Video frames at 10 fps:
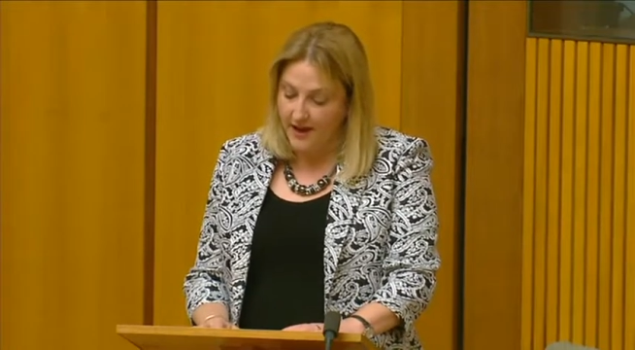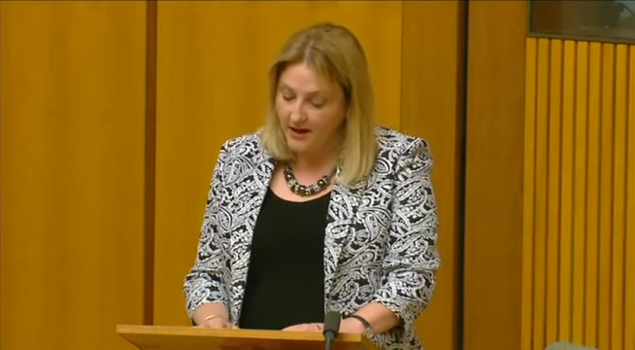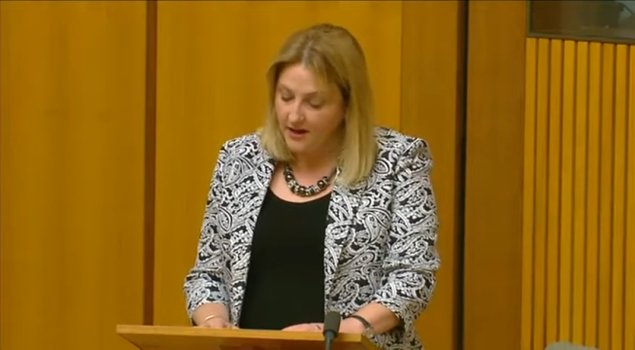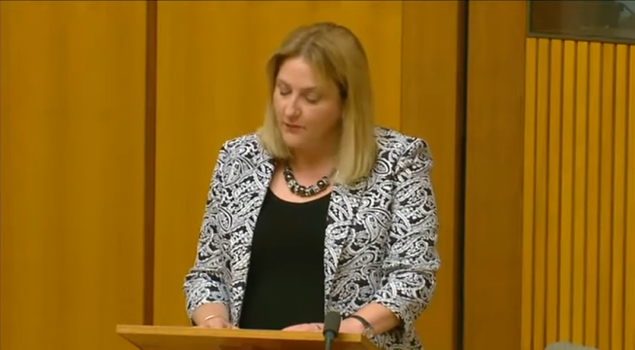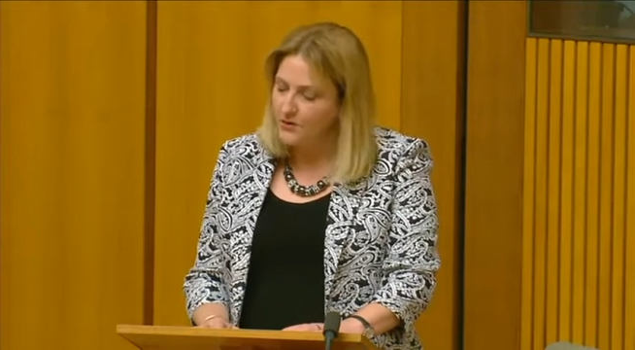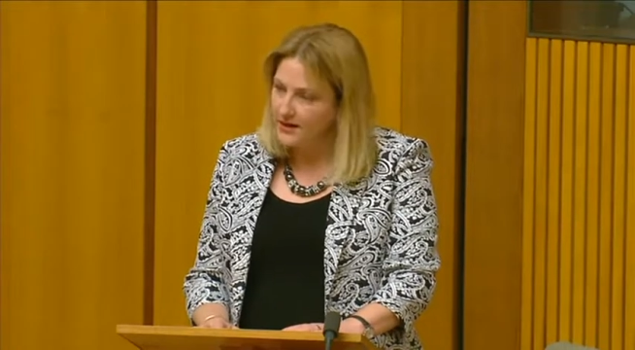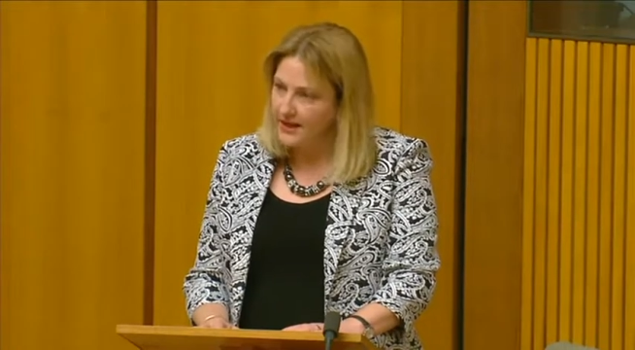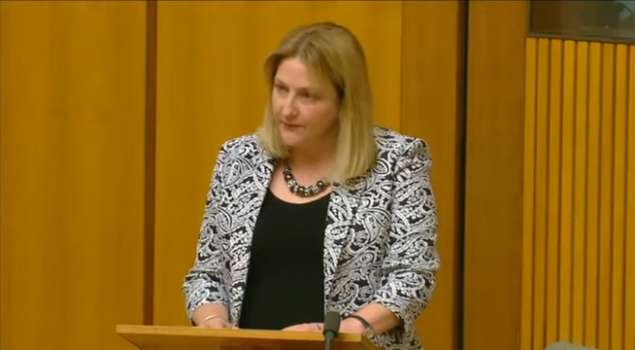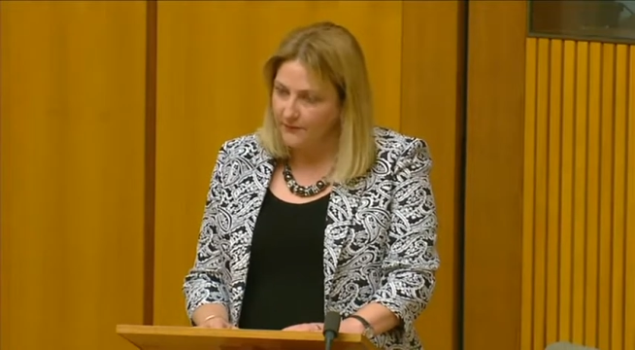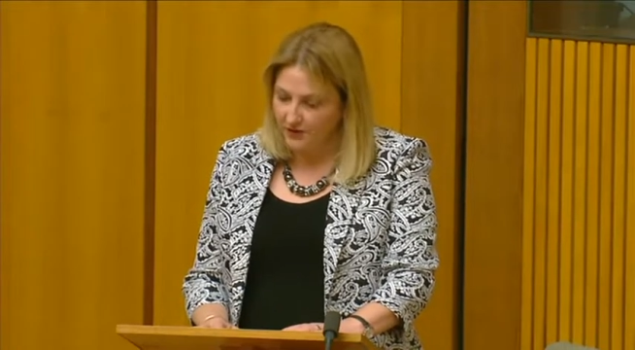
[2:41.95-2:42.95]
And I want to
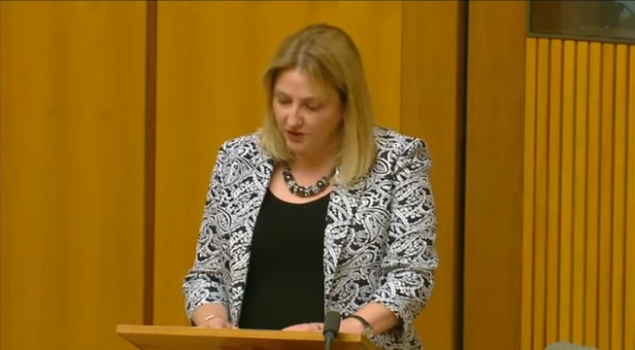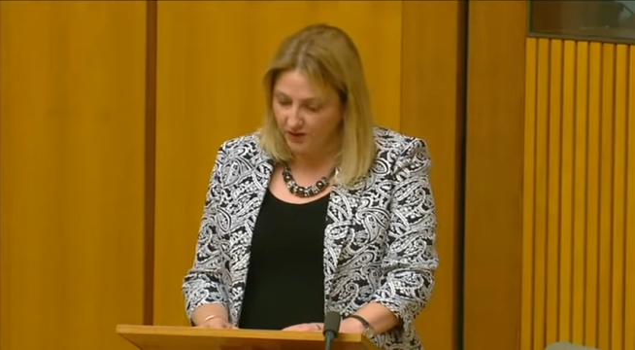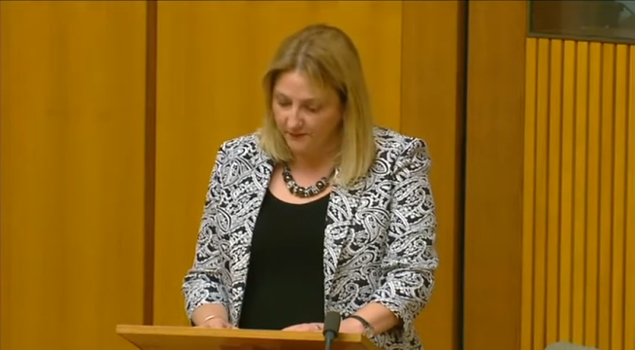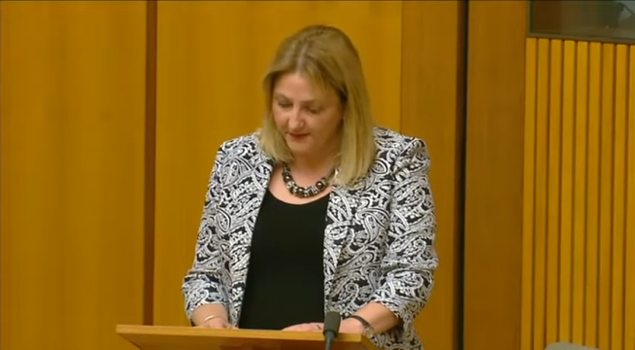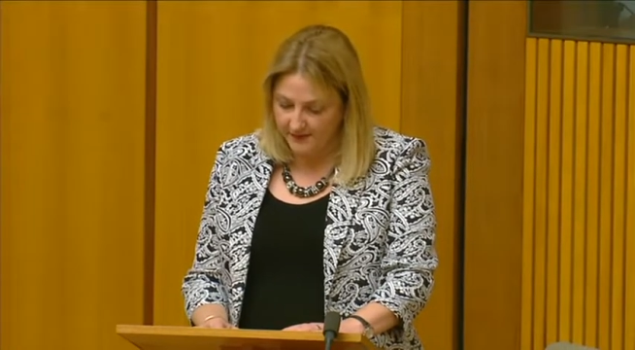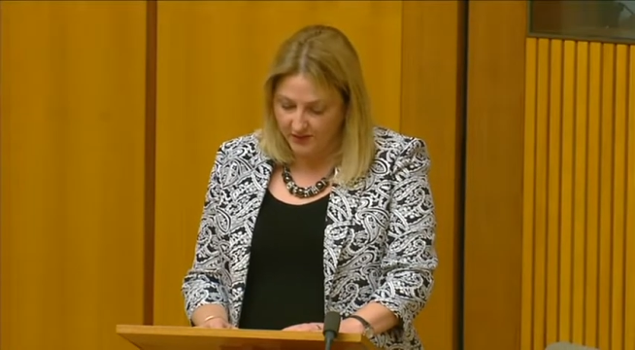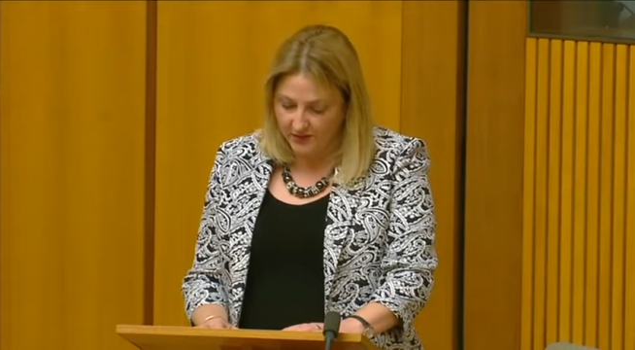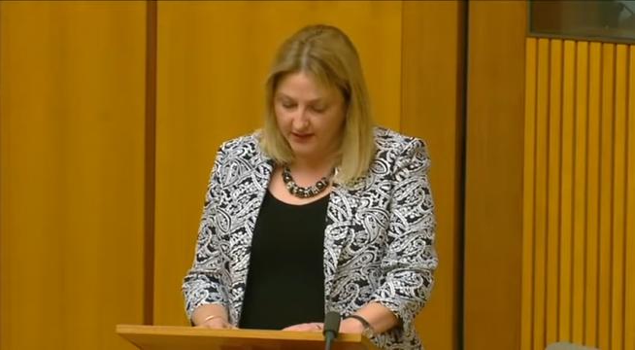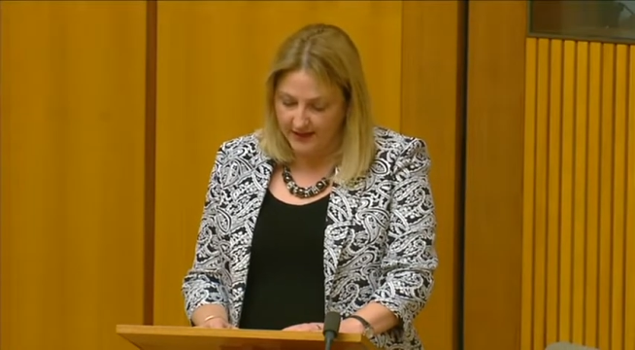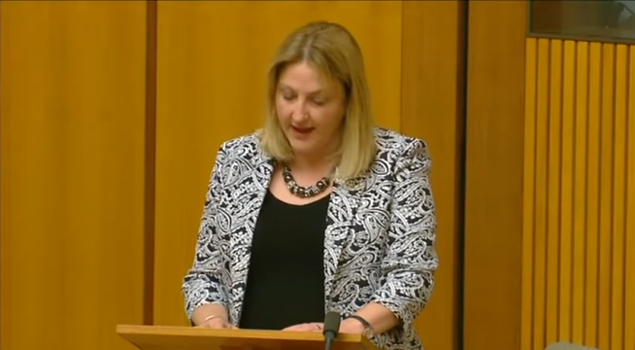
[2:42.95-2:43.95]
keep those jobs in
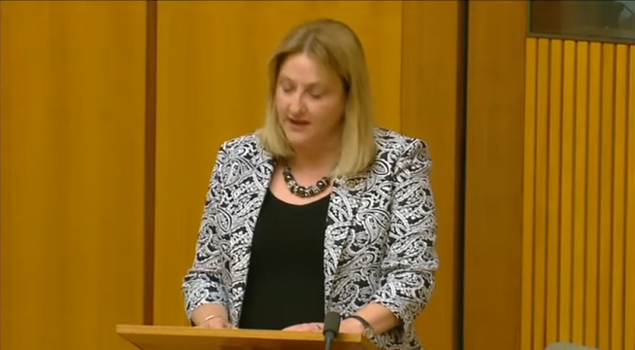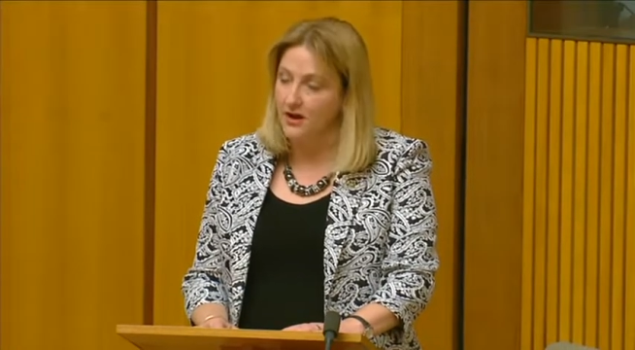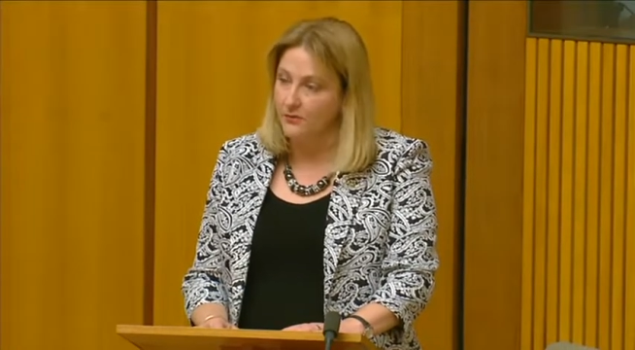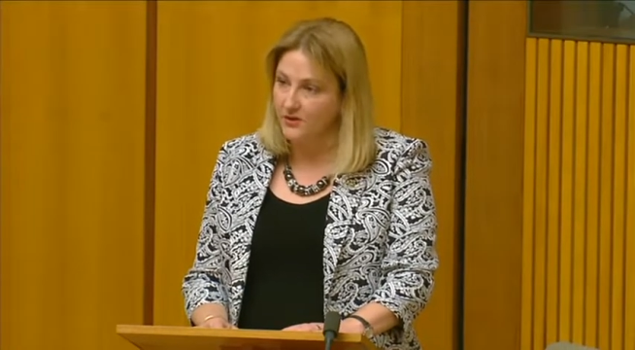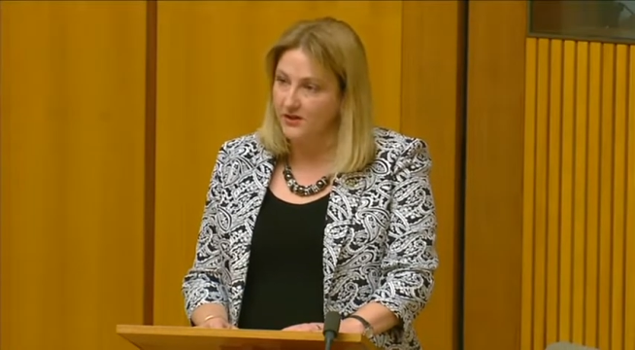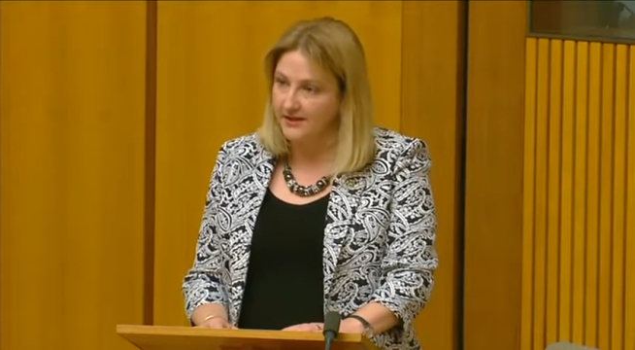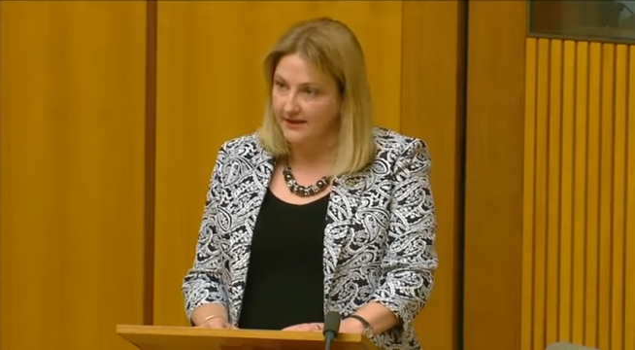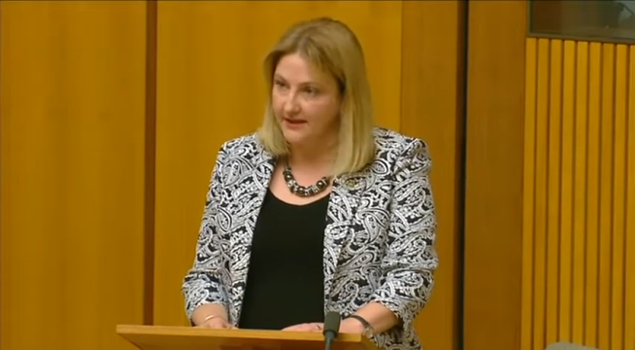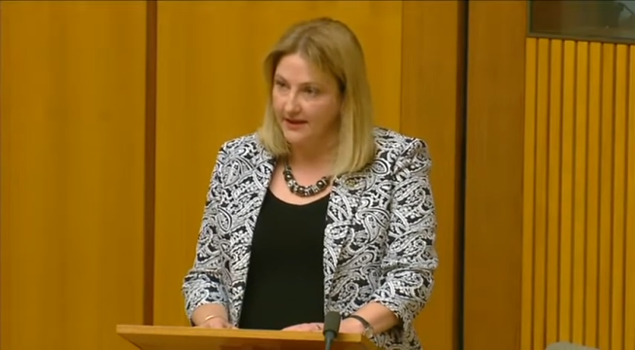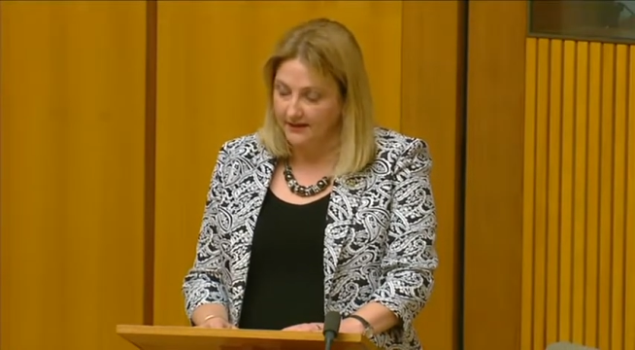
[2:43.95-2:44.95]
Australia, and I want to
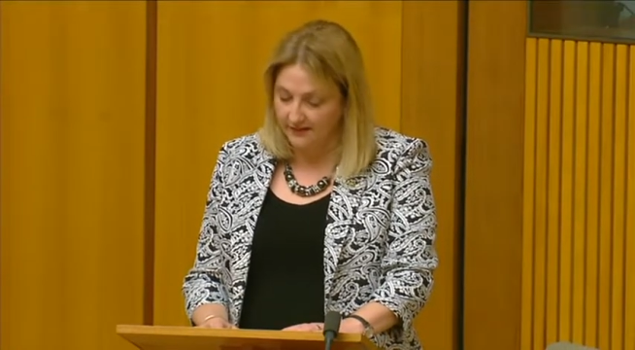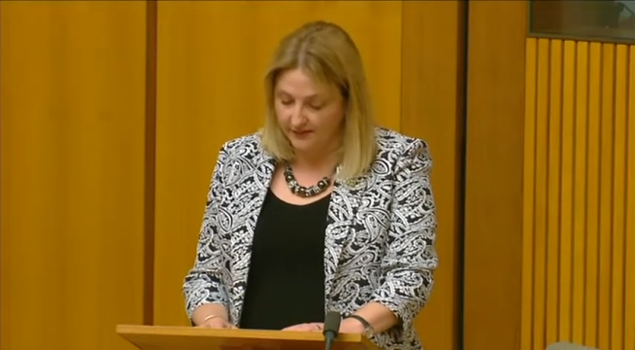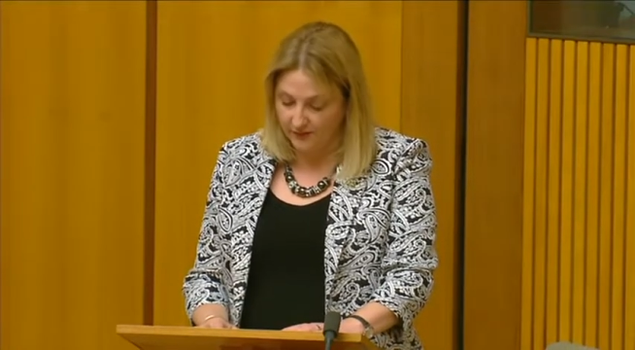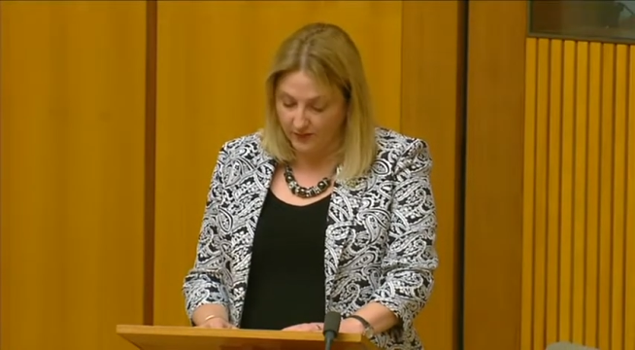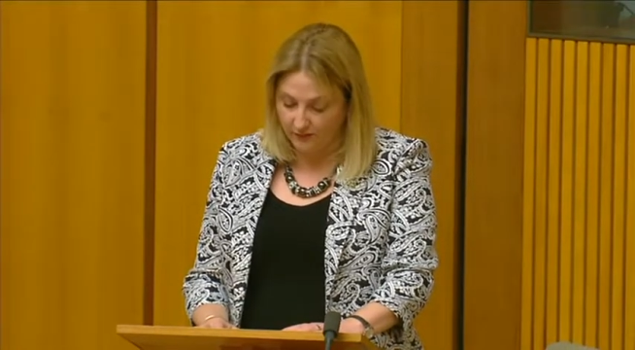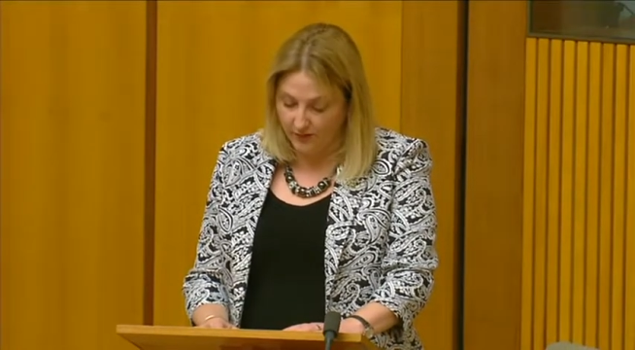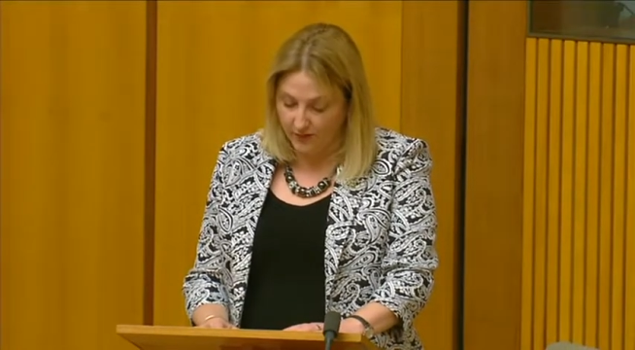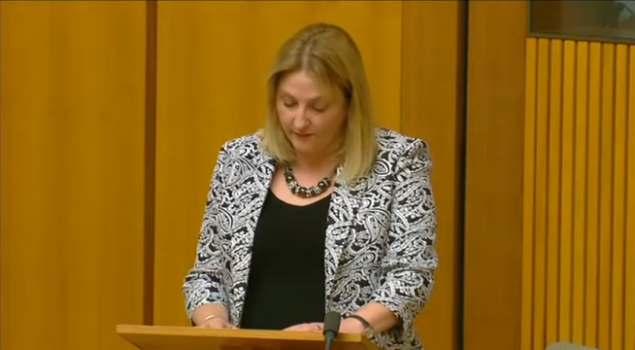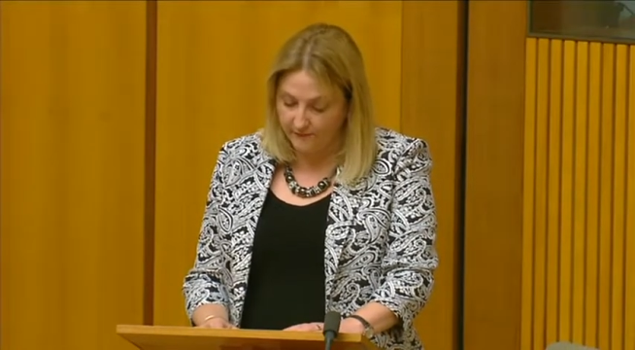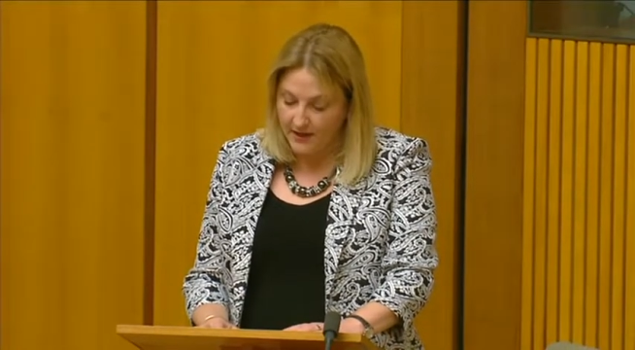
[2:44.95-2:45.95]
see that industry grow.